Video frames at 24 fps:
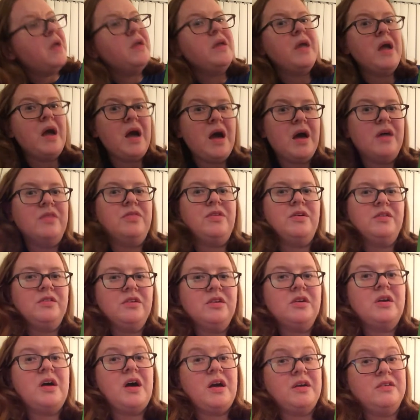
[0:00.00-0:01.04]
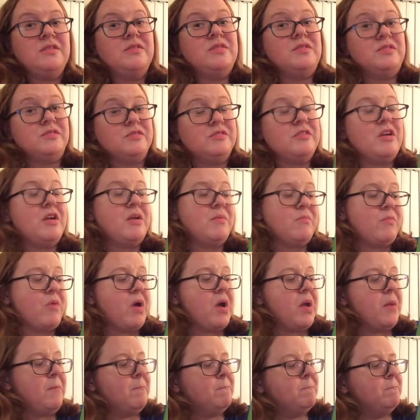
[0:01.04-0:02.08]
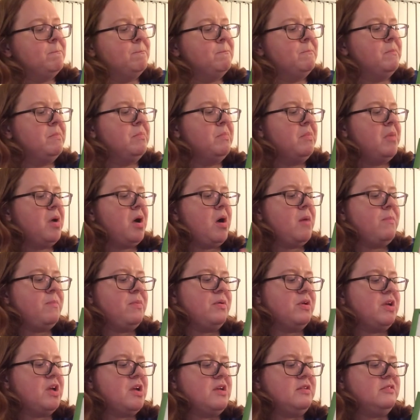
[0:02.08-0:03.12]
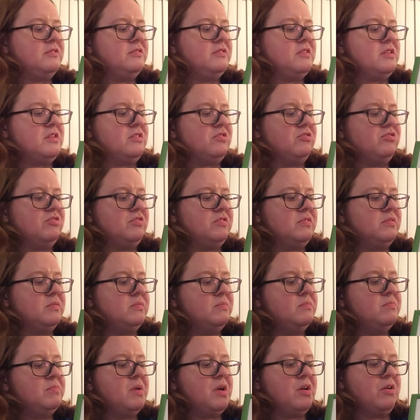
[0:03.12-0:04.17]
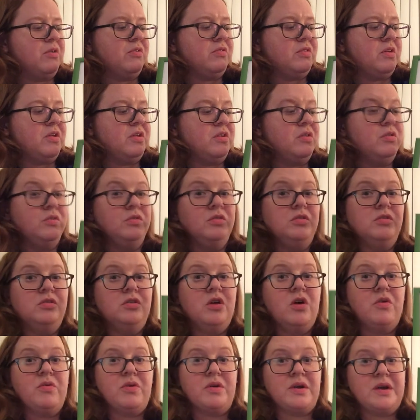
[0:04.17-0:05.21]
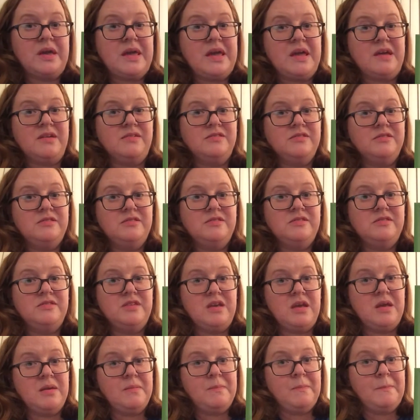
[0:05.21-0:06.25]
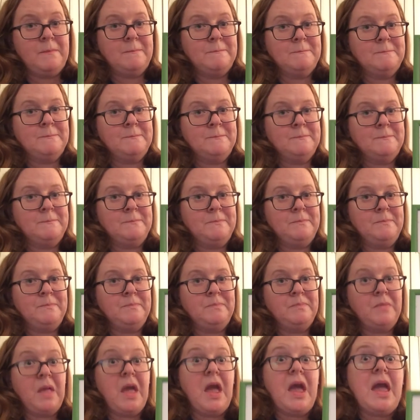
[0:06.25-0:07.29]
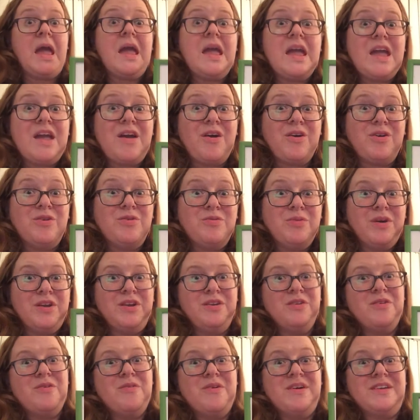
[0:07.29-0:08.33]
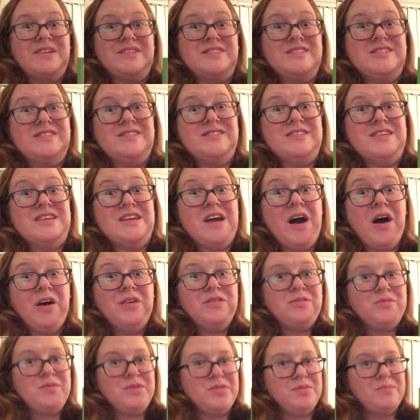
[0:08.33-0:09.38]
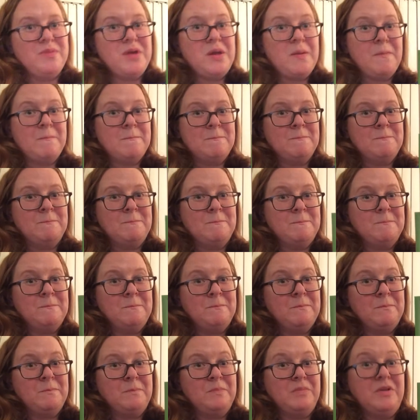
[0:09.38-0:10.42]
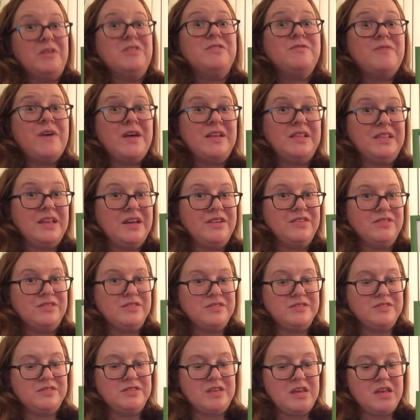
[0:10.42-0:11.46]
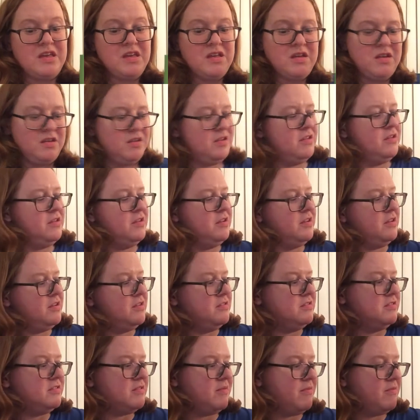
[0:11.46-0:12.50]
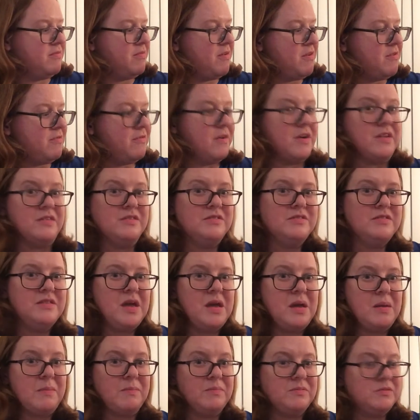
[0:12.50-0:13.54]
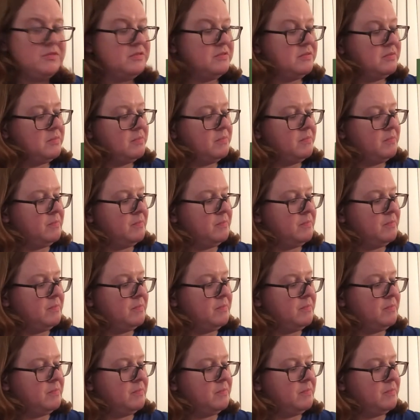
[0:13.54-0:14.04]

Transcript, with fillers: Yeah, they look kind of the same, right? Uppercase C is just bigger than lowercase c. Hey, are you ready to go on a C hunt with me? Let's find letter C and some of our friends' names.